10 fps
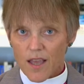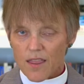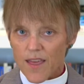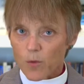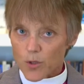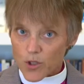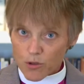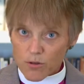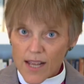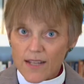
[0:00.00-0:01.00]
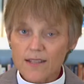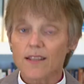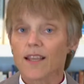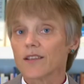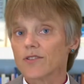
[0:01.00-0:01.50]
that would
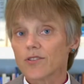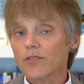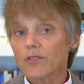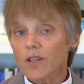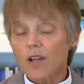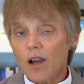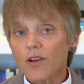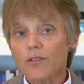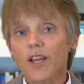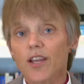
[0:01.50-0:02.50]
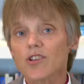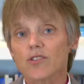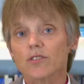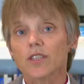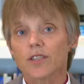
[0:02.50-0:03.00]
translate to the
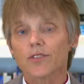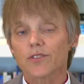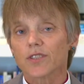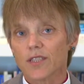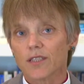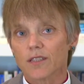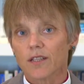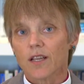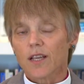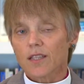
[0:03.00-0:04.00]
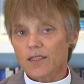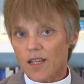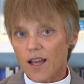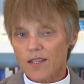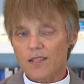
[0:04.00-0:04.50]
congregational leaders in the
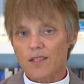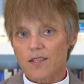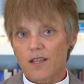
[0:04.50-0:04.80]
diocese